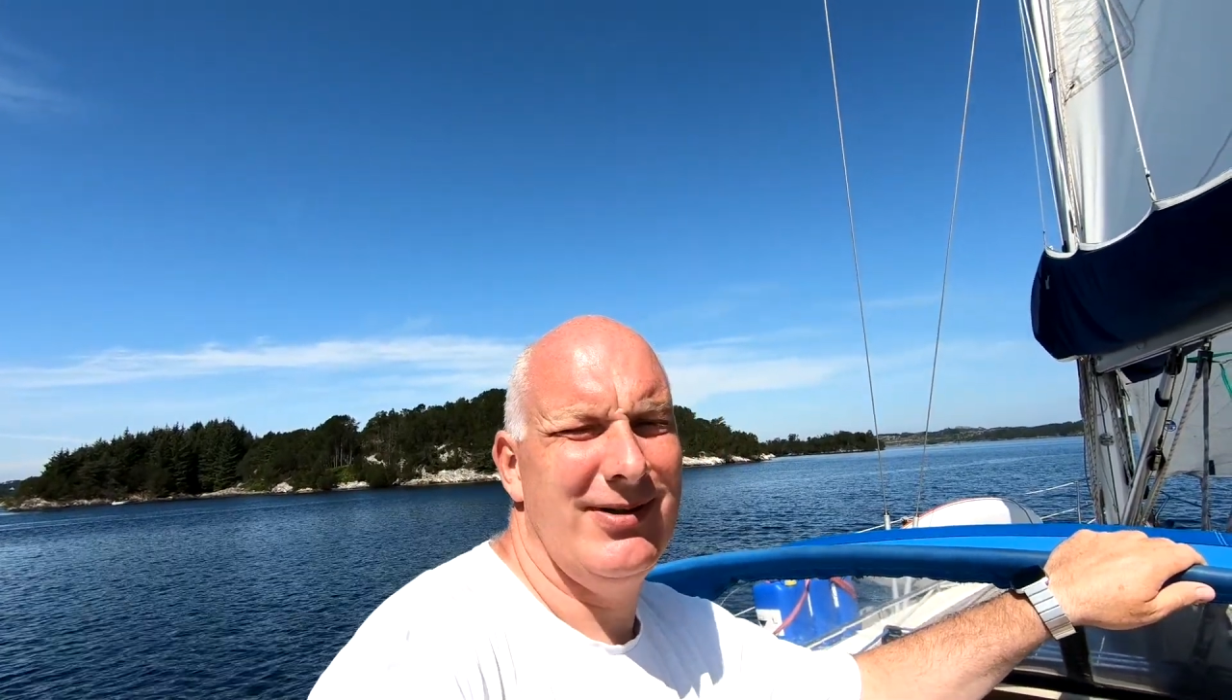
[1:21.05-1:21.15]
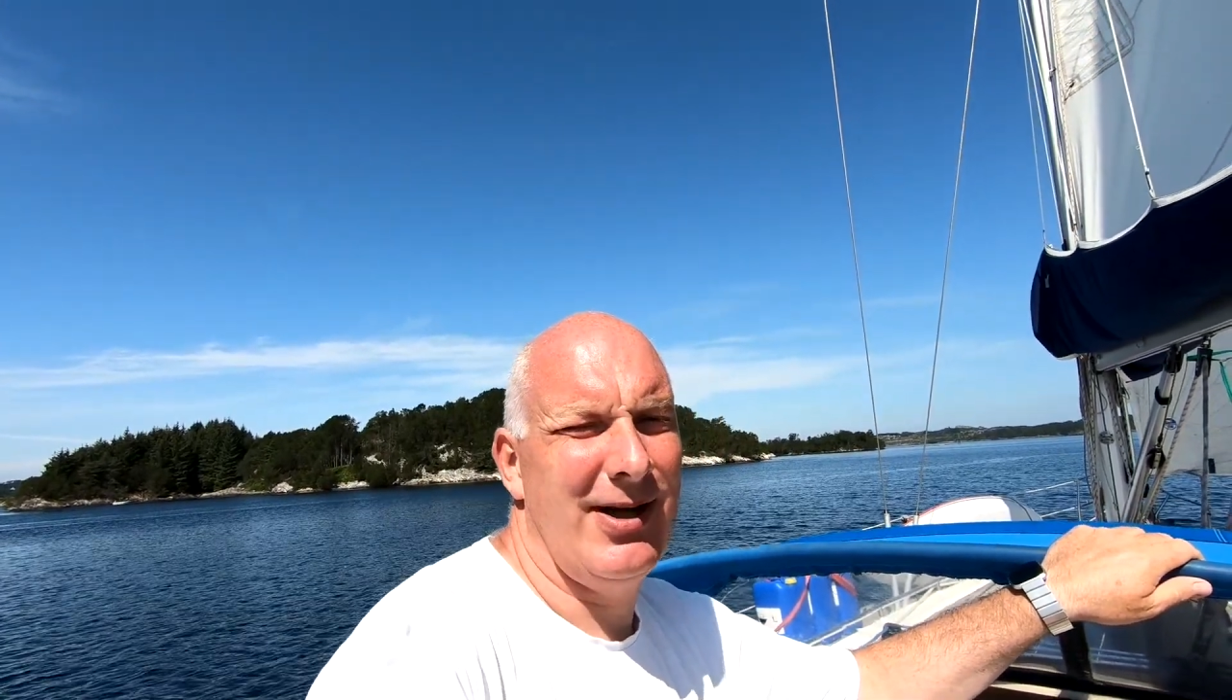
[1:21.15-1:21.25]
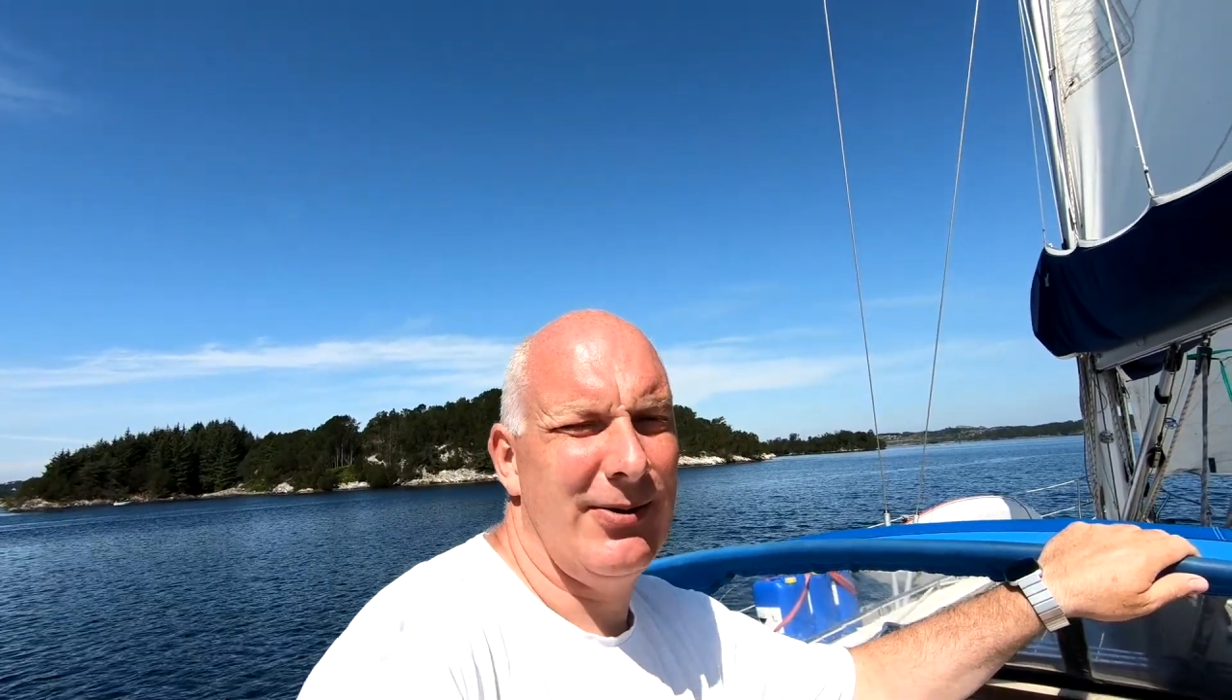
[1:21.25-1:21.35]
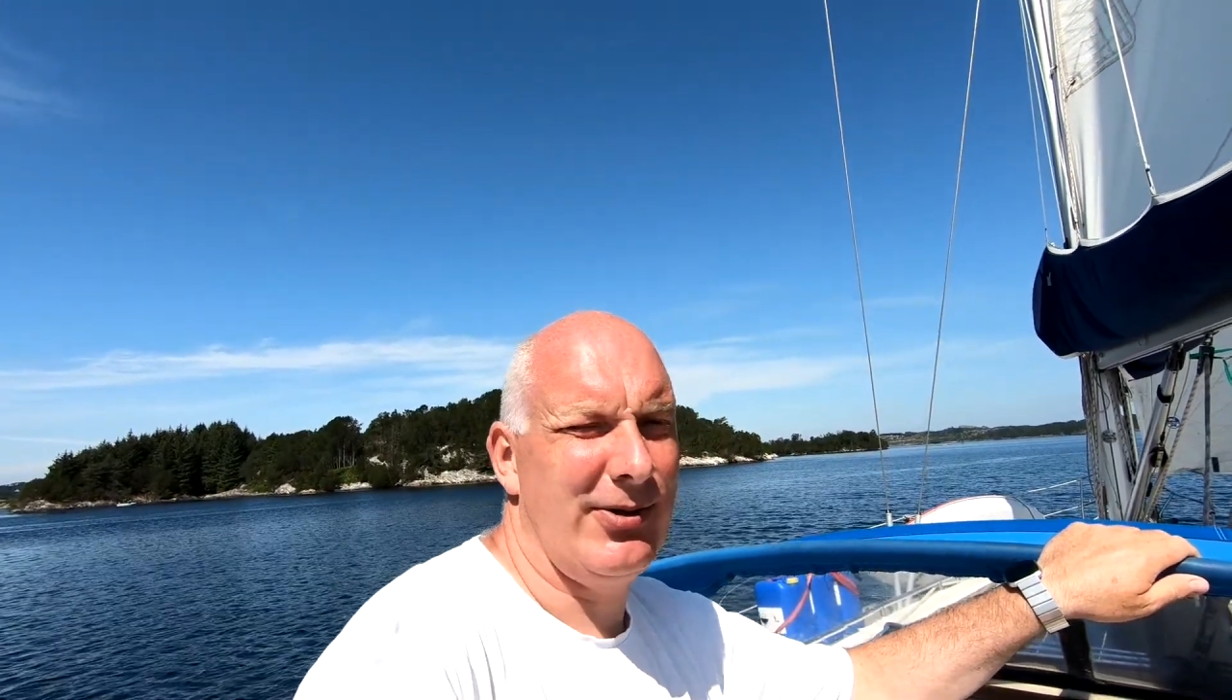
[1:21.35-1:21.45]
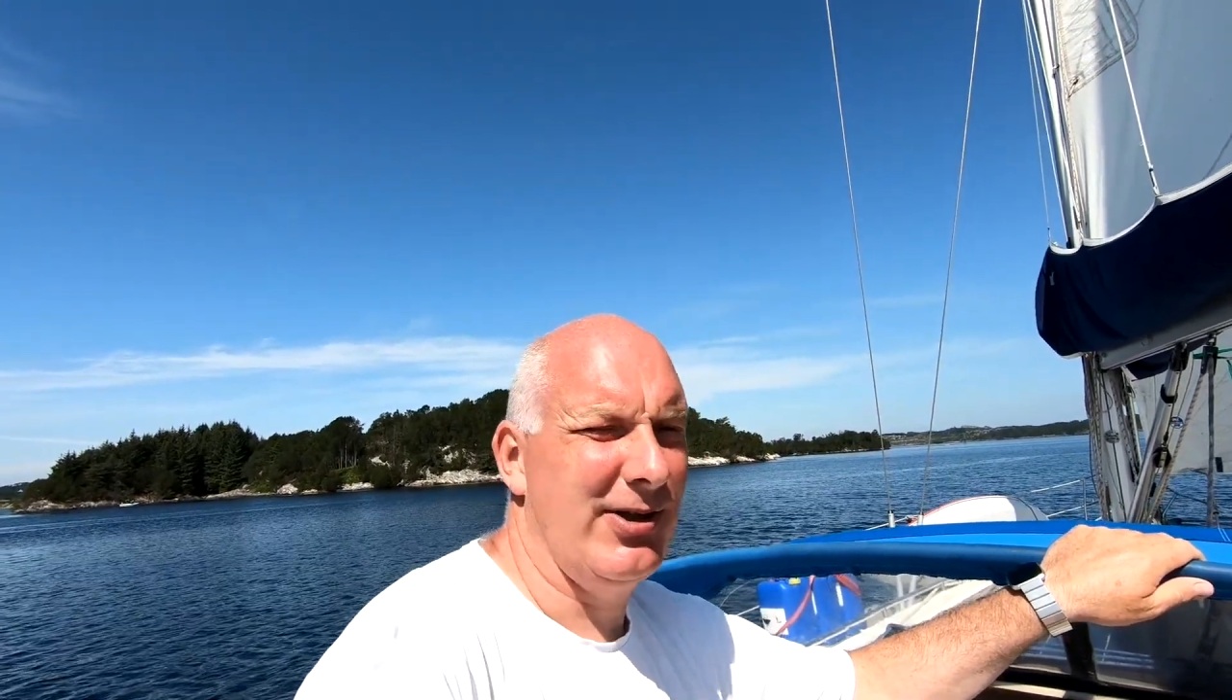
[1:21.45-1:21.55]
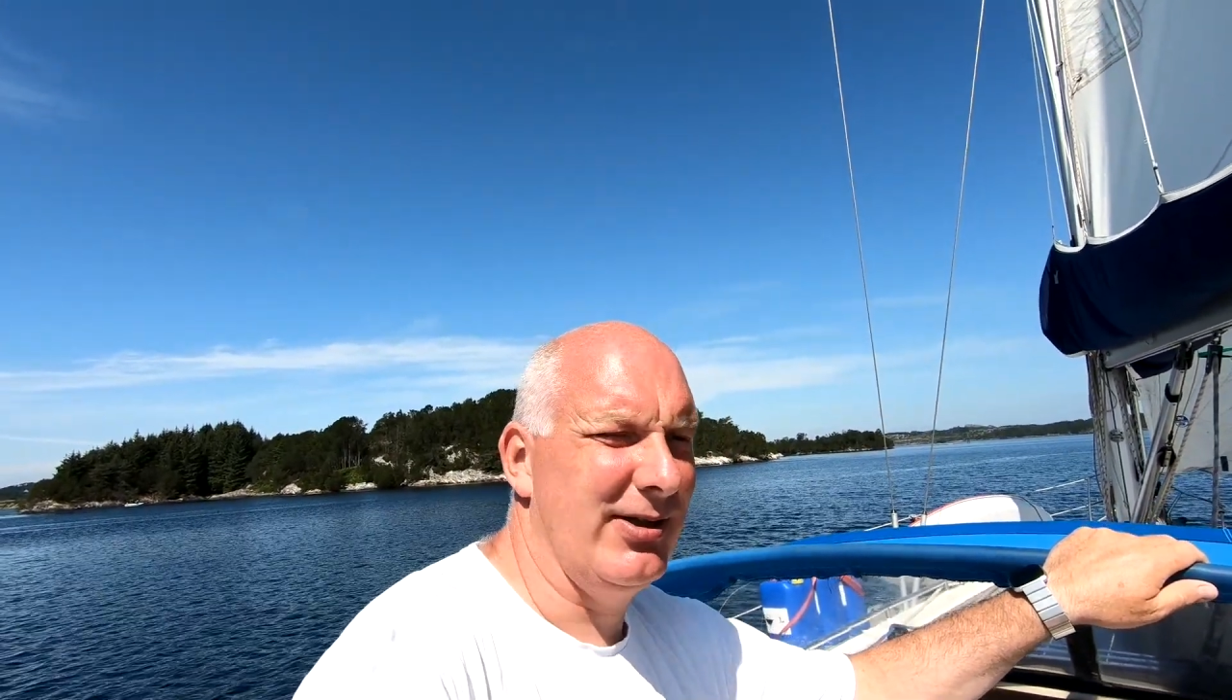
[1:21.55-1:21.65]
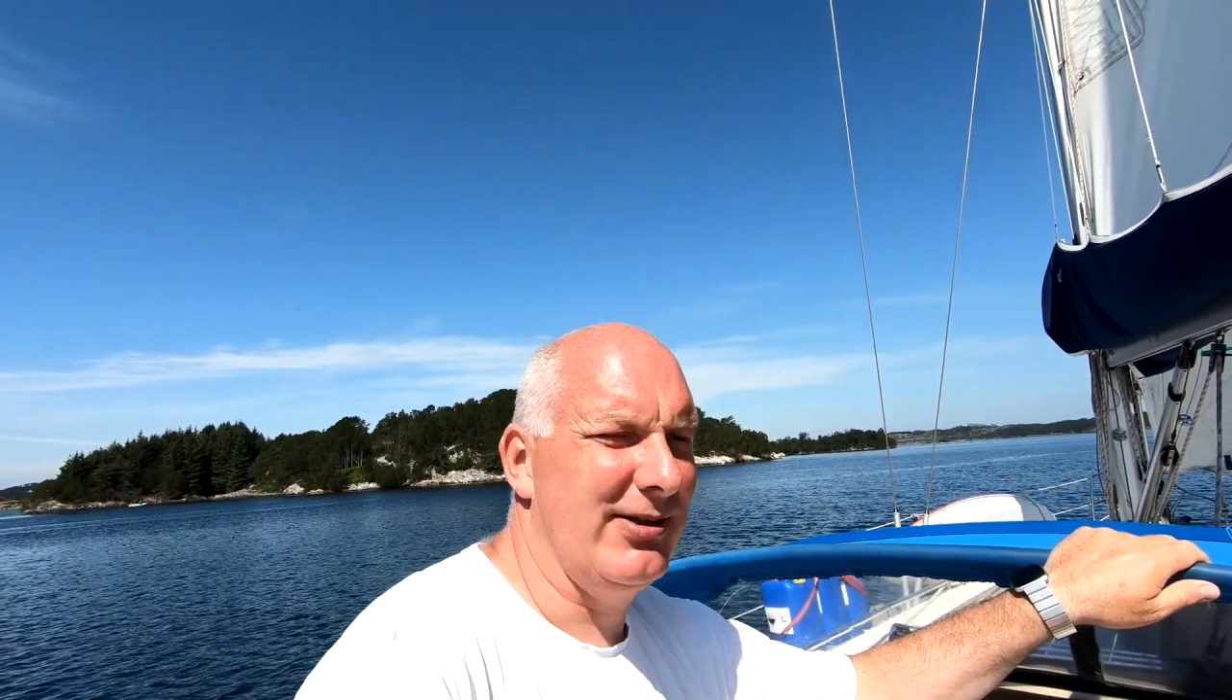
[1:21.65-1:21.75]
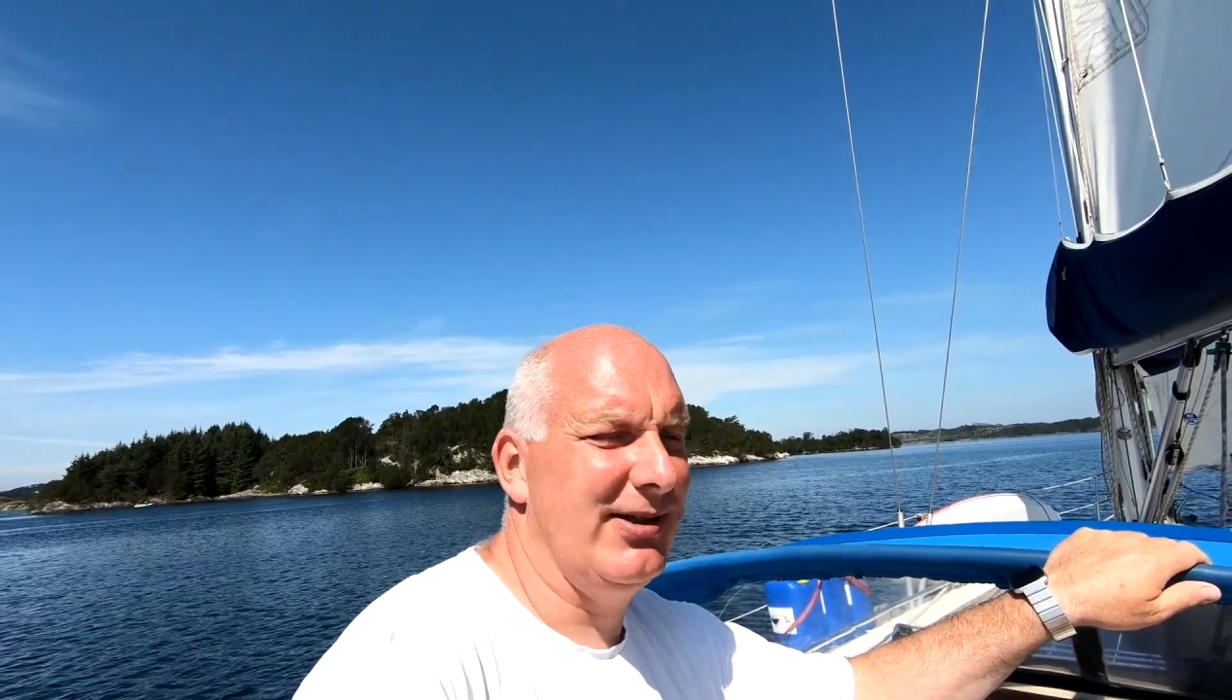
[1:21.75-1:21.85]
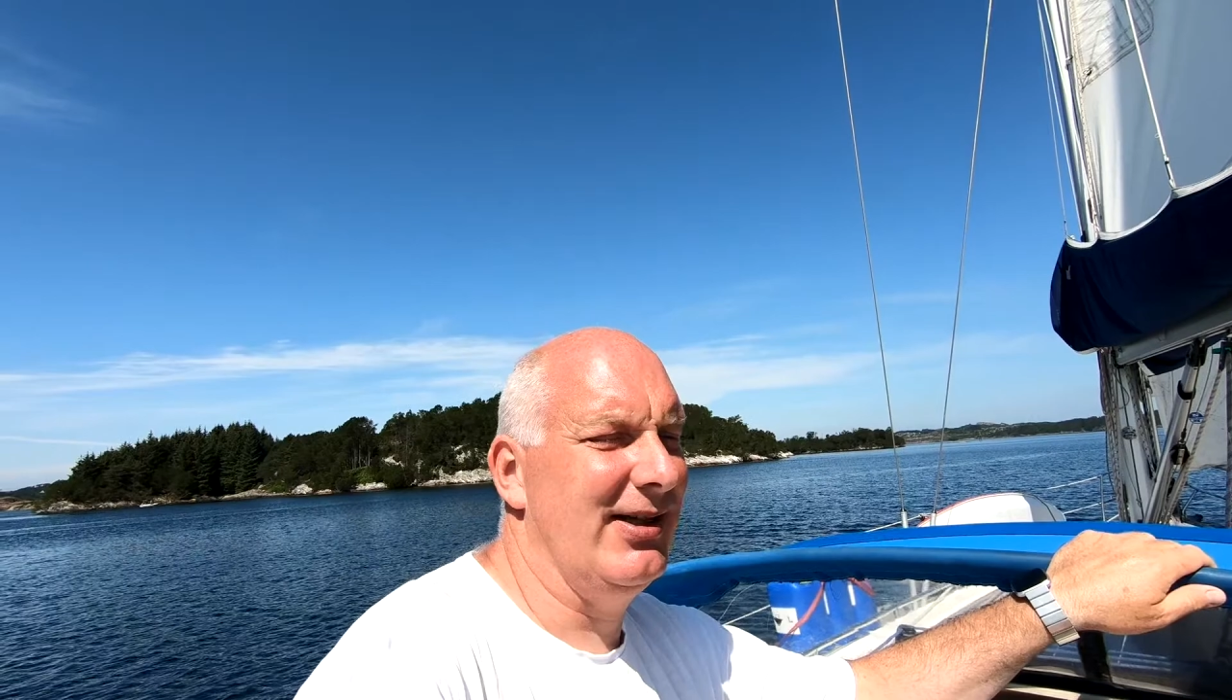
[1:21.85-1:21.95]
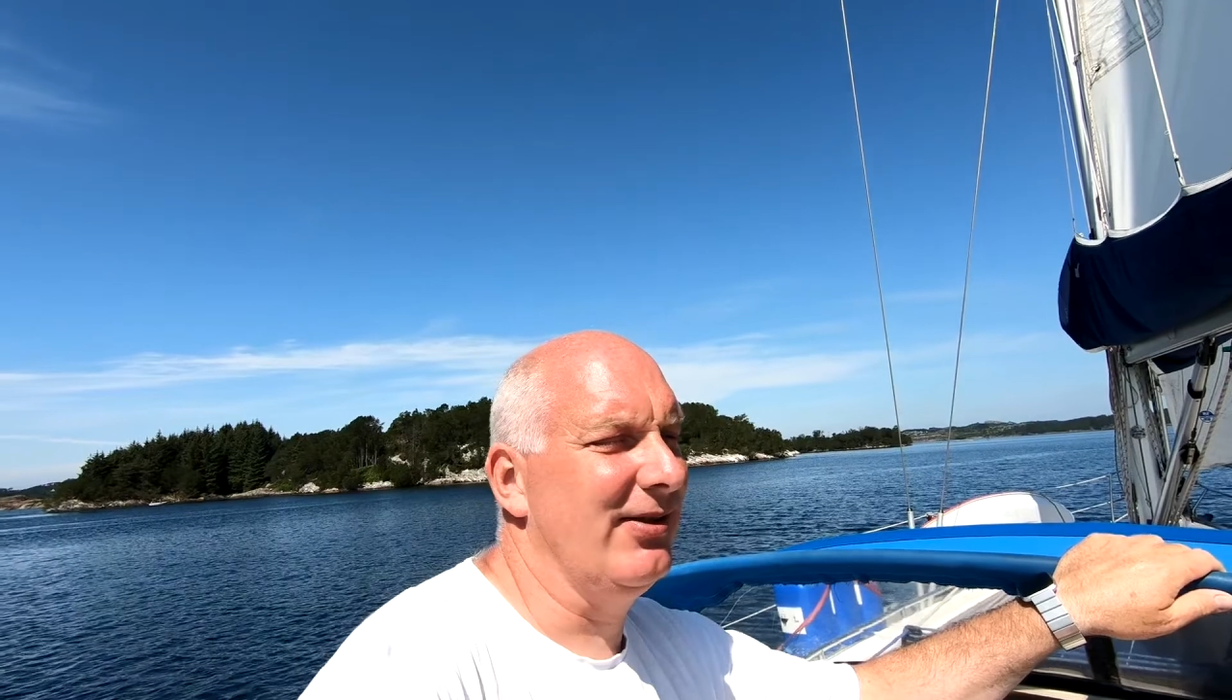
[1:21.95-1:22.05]
how the cut
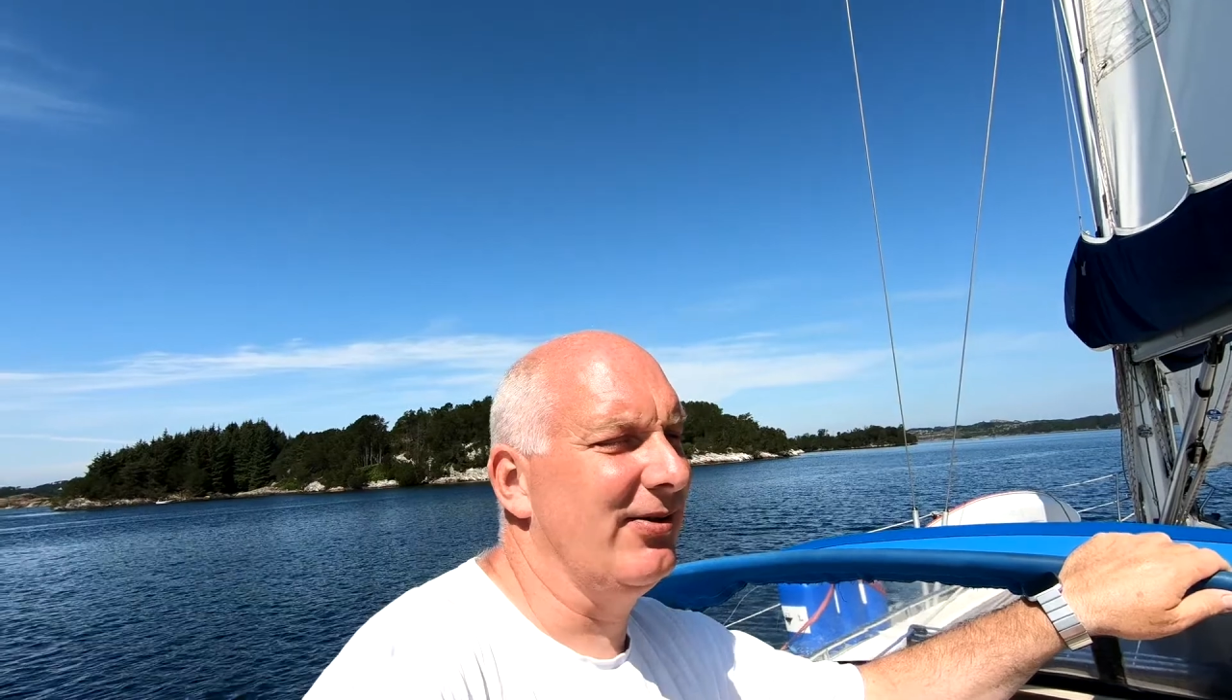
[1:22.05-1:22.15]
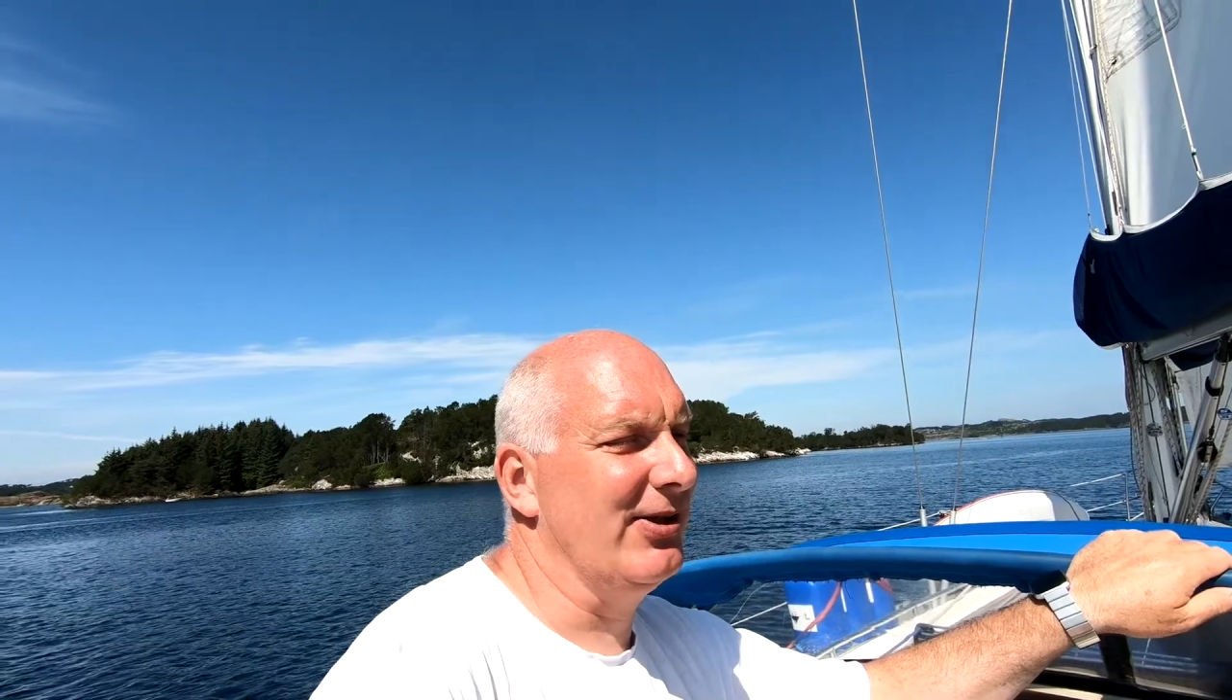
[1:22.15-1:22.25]
into